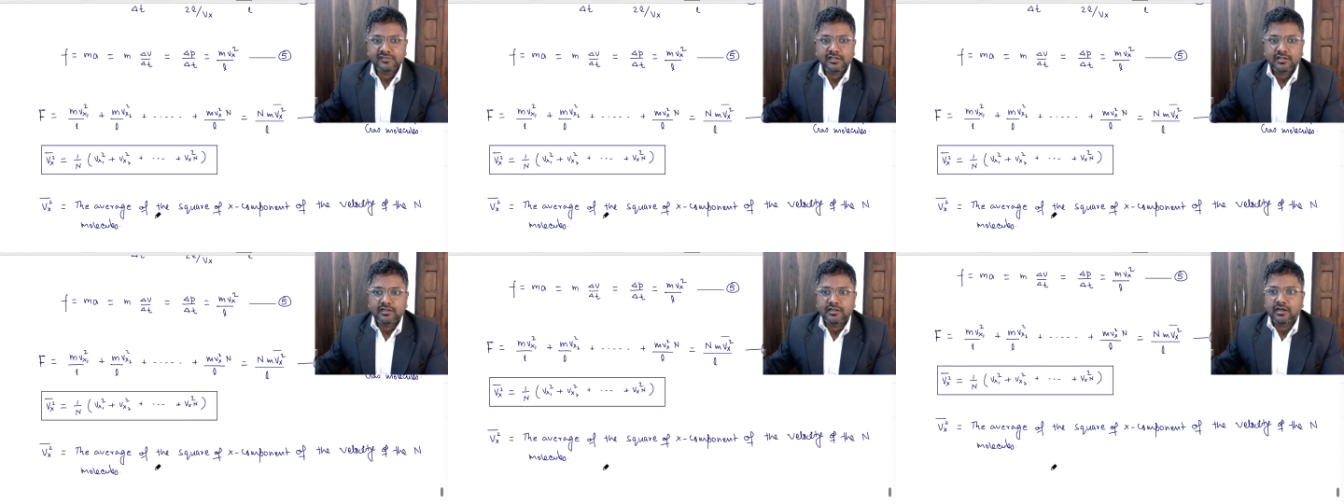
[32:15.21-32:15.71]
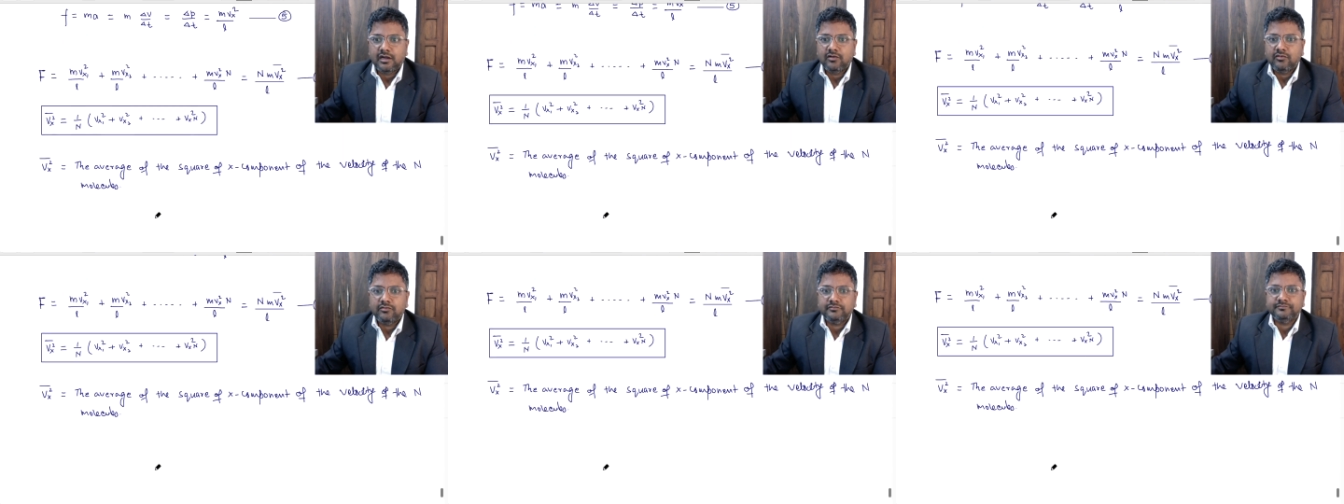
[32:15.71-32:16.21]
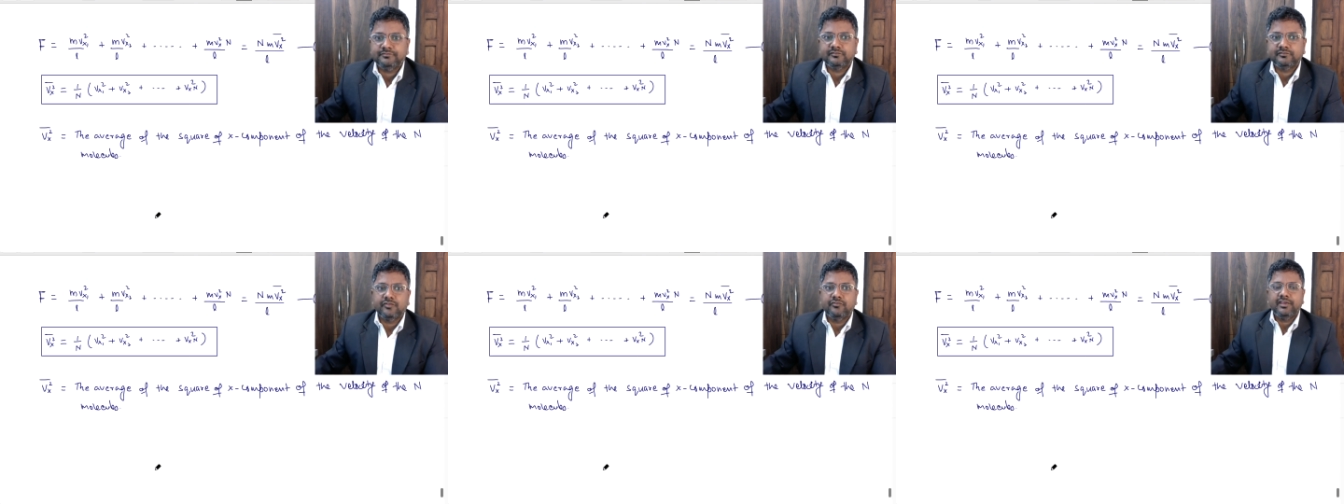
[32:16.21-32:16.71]
Now
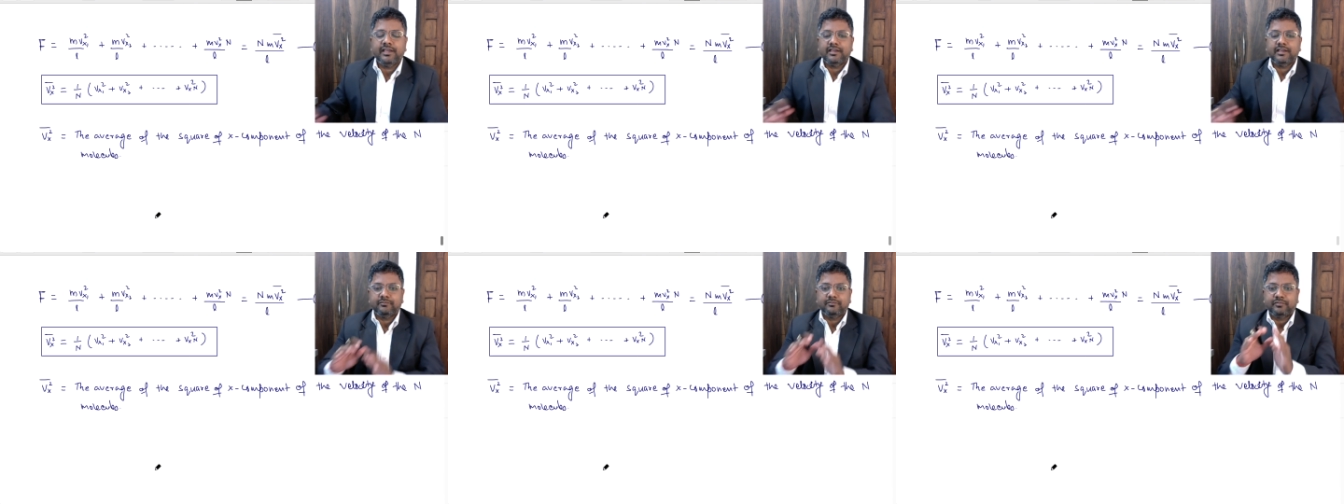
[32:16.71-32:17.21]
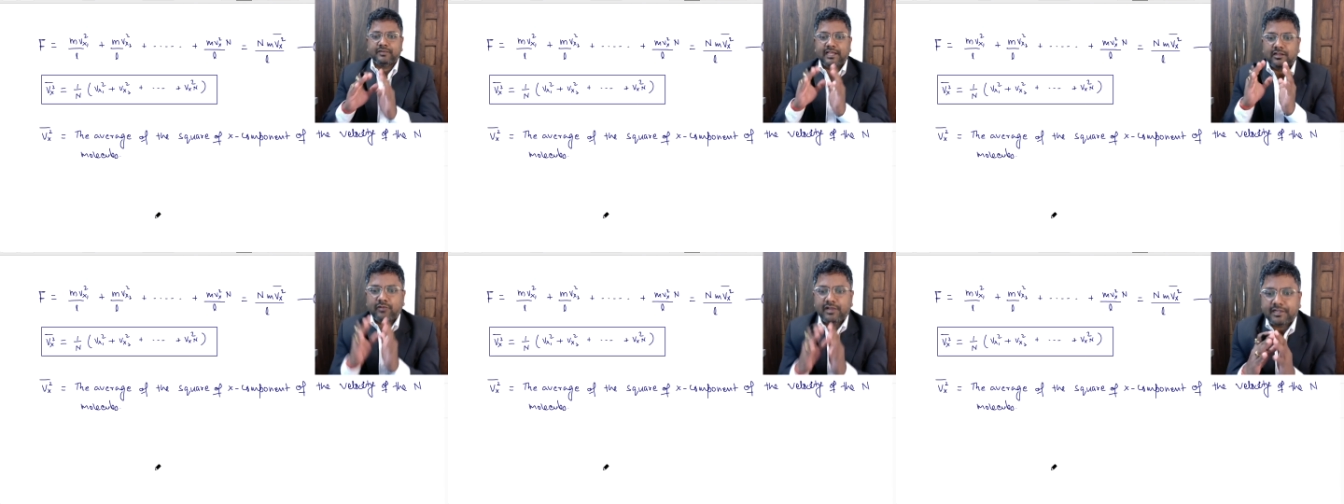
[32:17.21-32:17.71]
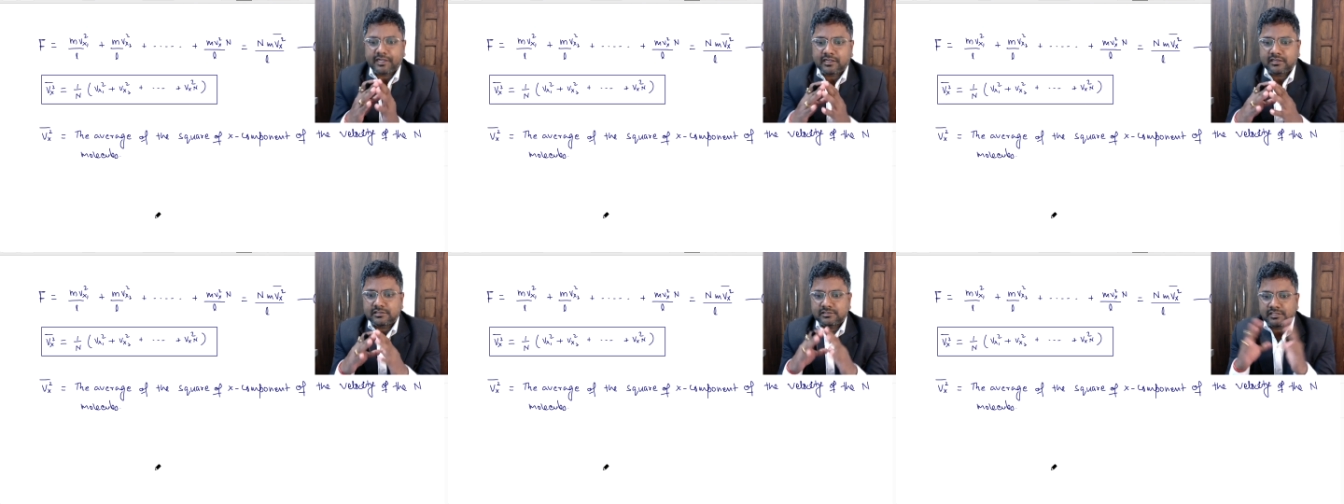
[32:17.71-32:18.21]
we have calculated
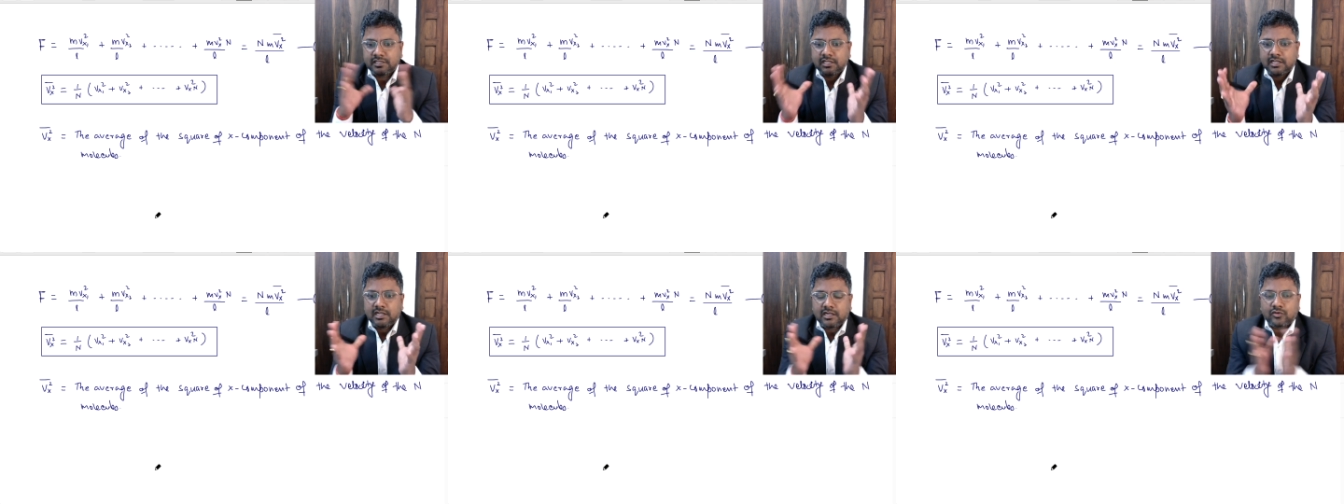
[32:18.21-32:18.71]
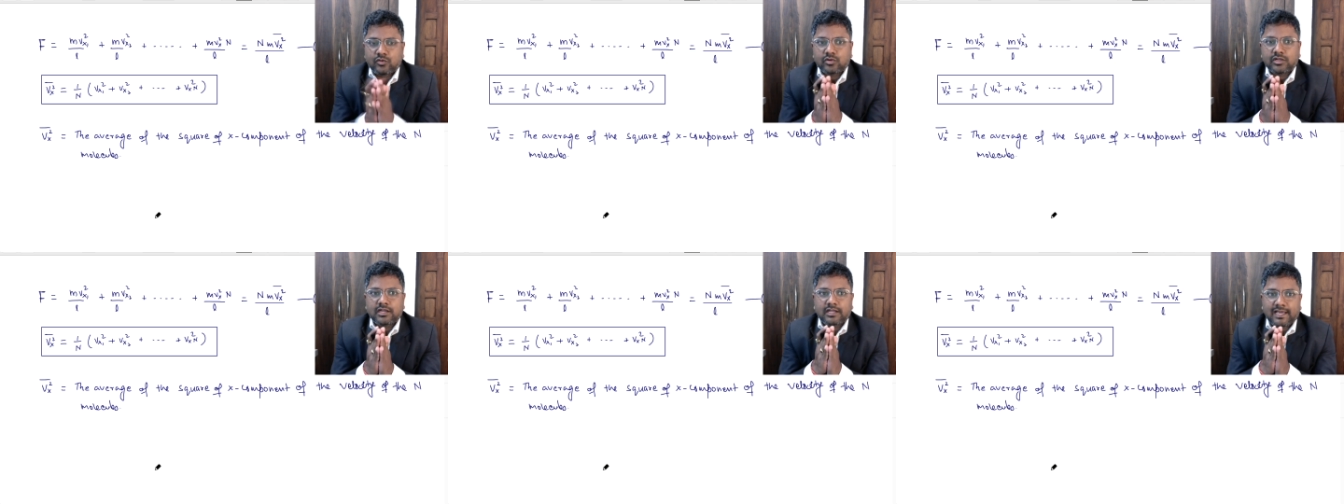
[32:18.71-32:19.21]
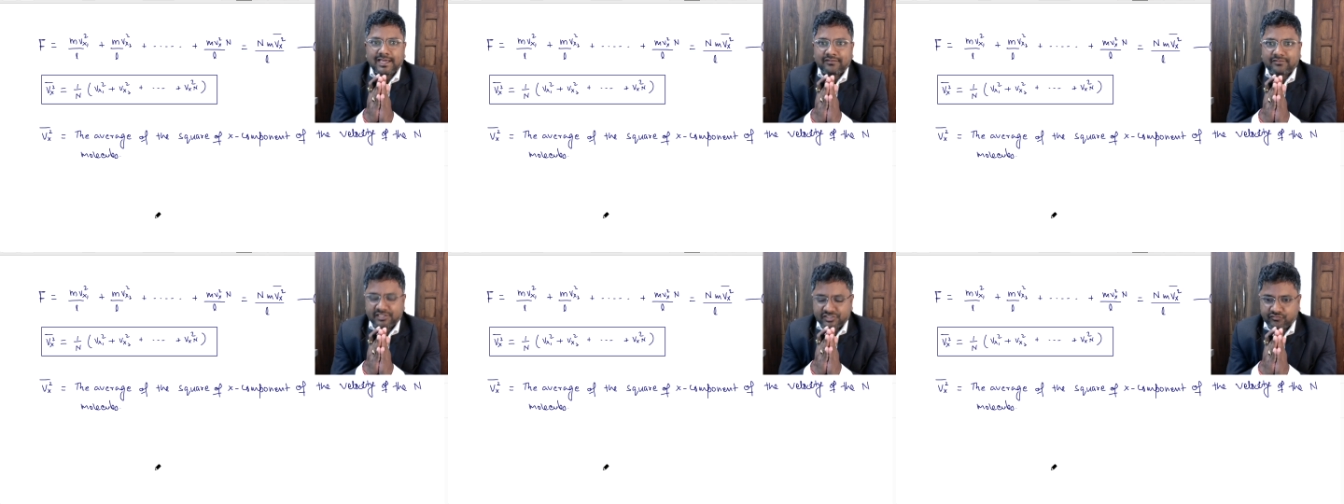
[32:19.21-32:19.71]
total
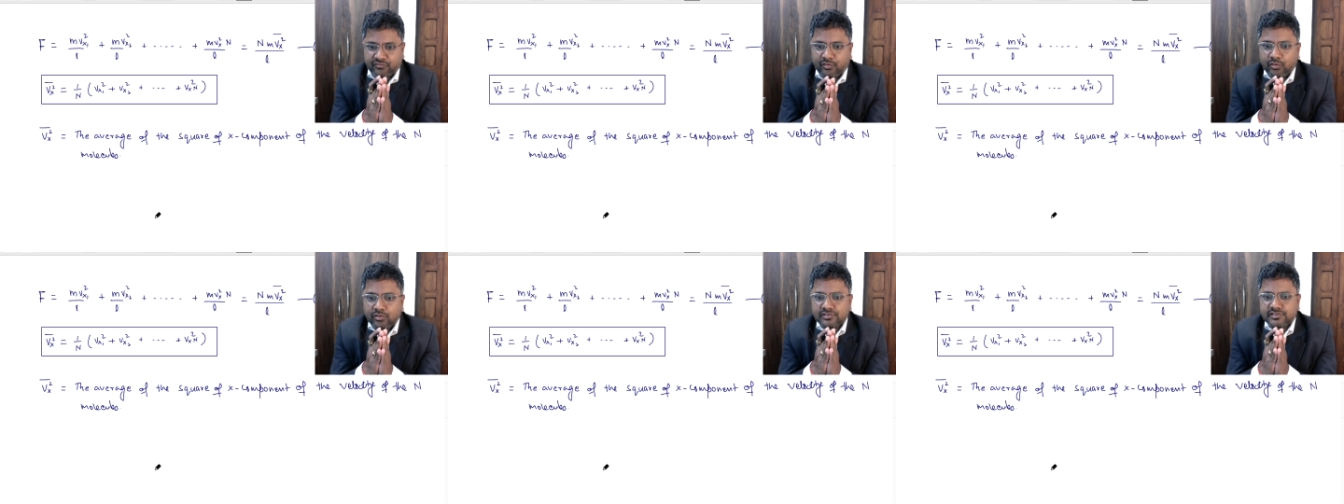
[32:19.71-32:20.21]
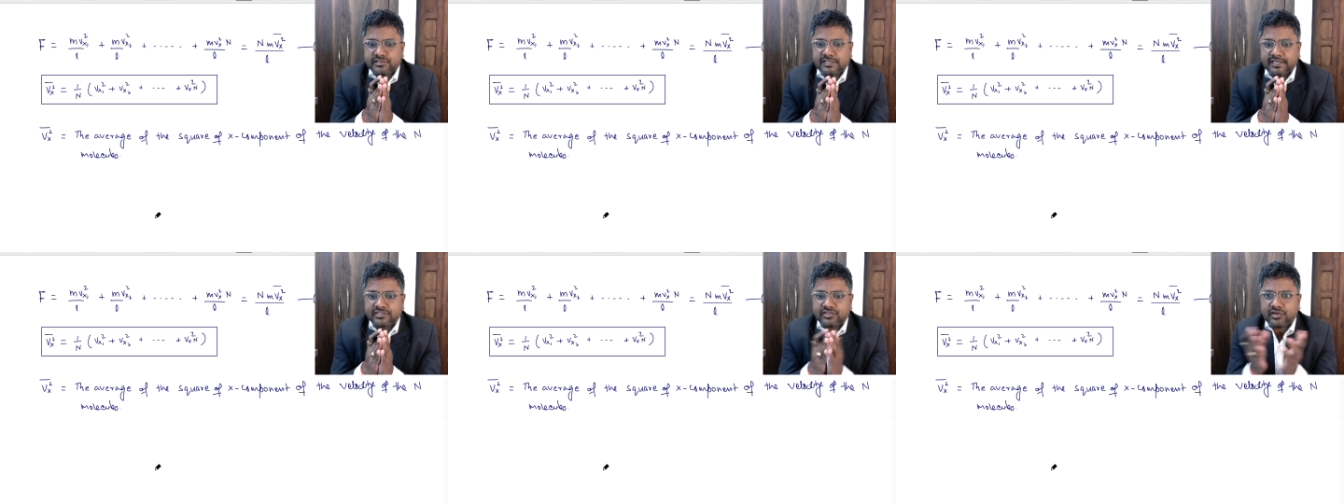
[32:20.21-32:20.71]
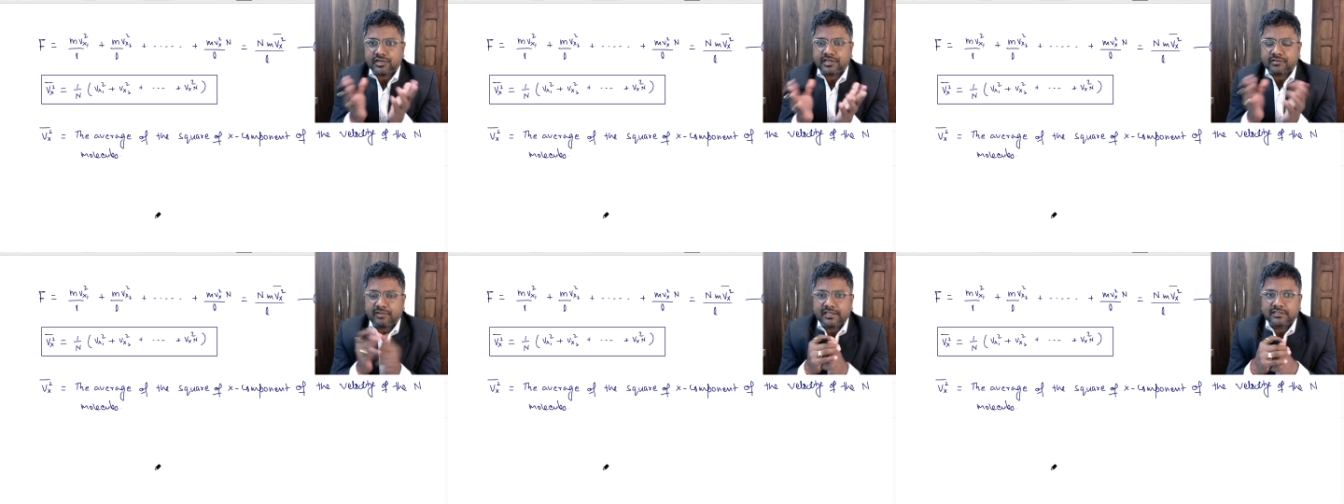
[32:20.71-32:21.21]
average force exerted
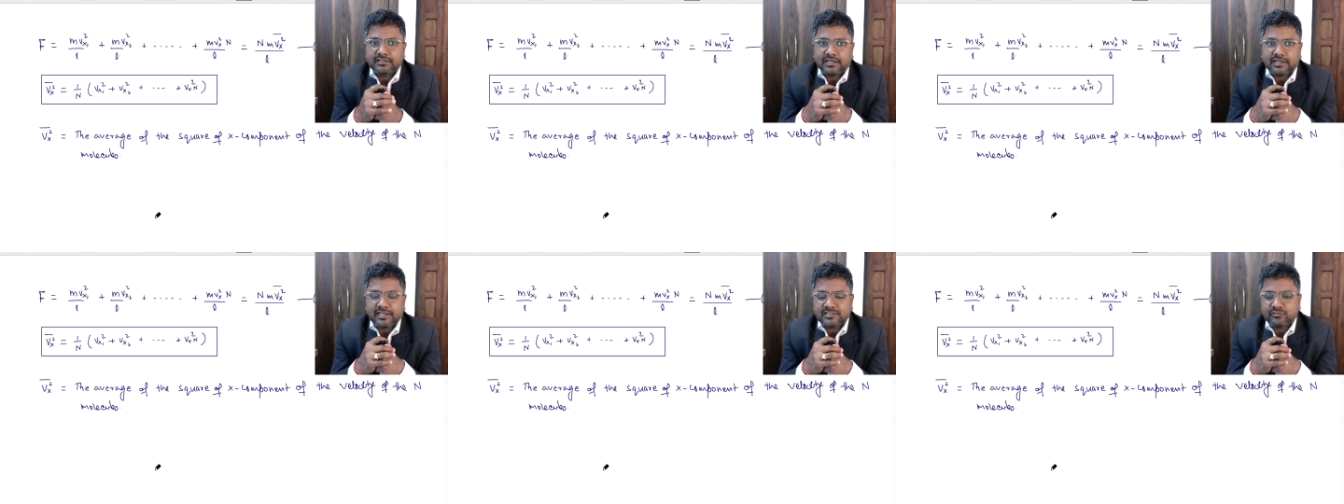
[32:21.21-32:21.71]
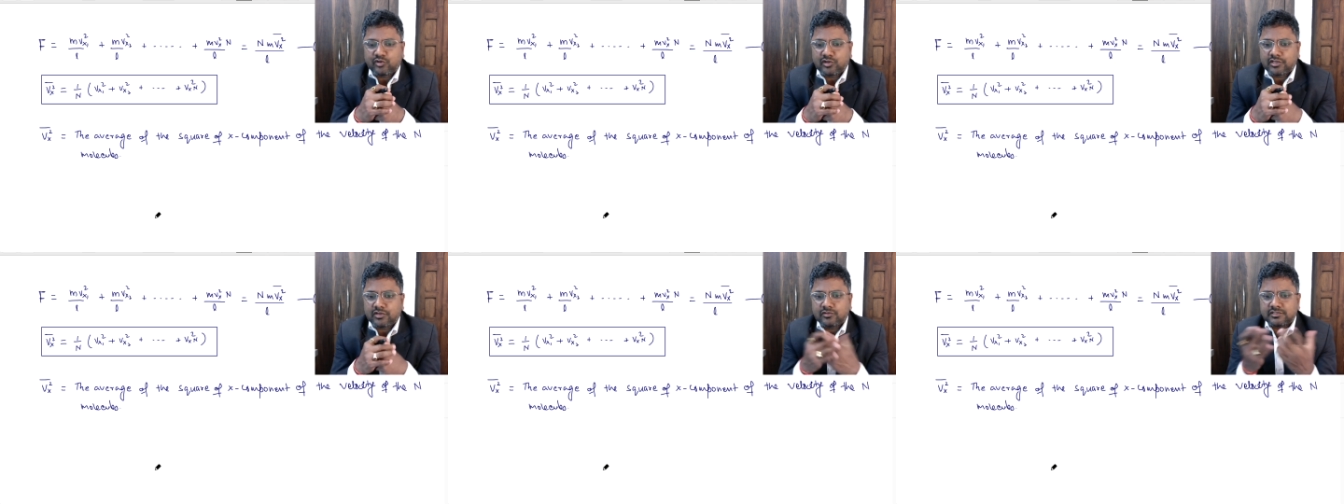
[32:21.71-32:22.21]
by the gas molecules.